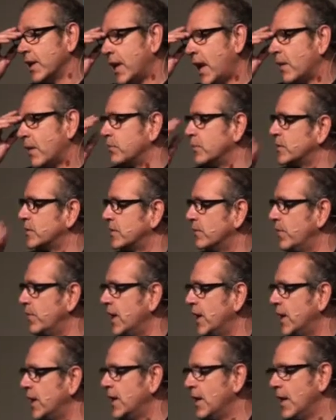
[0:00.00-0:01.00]
happened to
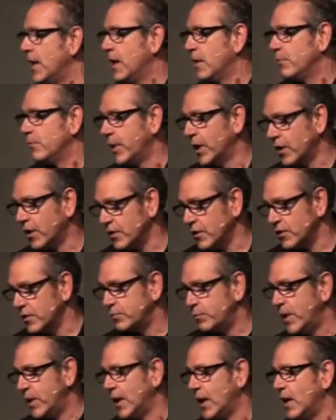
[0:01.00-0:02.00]
me because
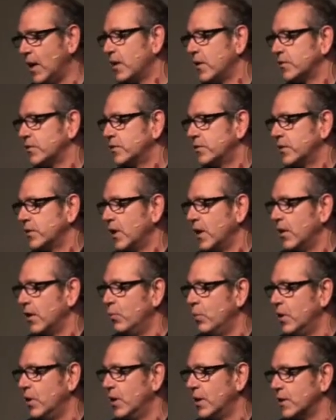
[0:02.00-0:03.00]
being asked to go and
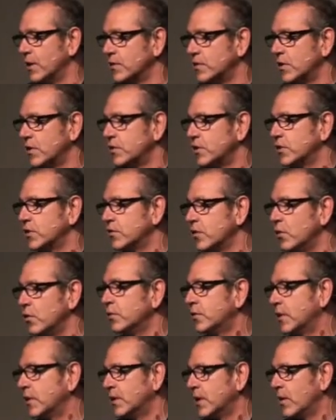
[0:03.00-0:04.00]
work in such
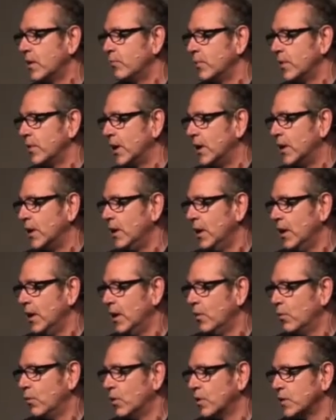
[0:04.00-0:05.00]
exalted company
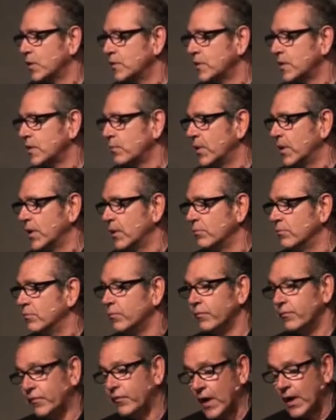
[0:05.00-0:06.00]
was
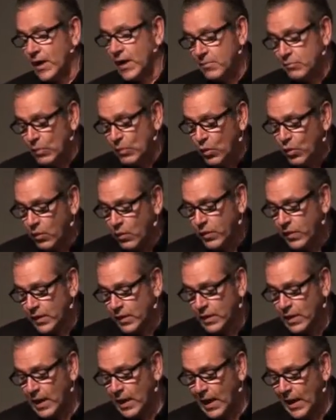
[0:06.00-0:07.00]
something, frankly, more
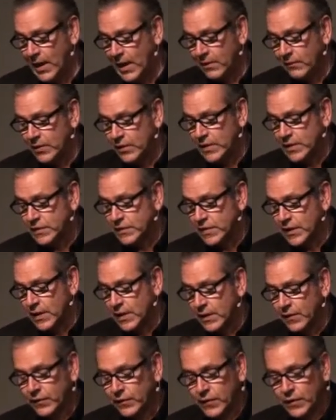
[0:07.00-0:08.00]
than I ever
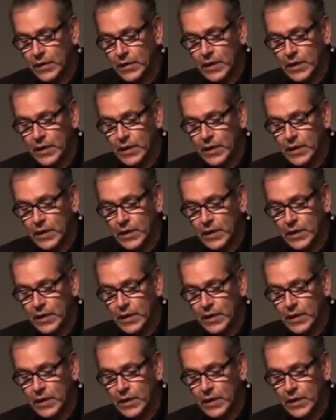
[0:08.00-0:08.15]
deserved.